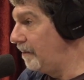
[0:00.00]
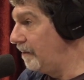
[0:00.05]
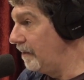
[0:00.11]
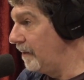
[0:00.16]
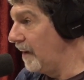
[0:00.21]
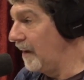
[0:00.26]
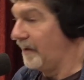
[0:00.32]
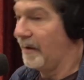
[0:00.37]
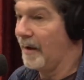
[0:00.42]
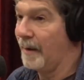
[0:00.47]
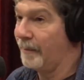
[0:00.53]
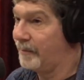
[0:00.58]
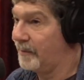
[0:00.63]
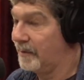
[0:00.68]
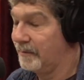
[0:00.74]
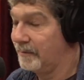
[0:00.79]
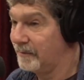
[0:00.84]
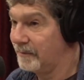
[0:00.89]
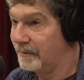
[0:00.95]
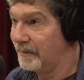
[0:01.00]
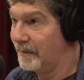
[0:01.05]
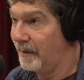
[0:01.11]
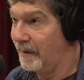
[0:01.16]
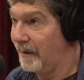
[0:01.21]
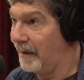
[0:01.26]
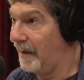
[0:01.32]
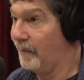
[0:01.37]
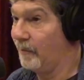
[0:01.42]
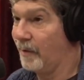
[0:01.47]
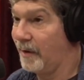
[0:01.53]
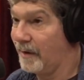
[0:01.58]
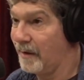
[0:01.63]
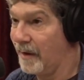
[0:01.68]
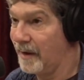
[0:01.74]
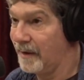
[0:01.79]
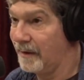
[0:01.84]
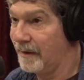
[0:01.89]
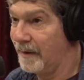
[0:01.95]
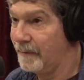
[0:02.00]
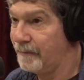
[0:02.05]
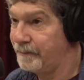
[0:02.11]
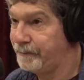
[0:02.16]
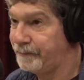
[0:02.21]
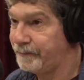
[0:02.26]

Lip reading: adopt every continent,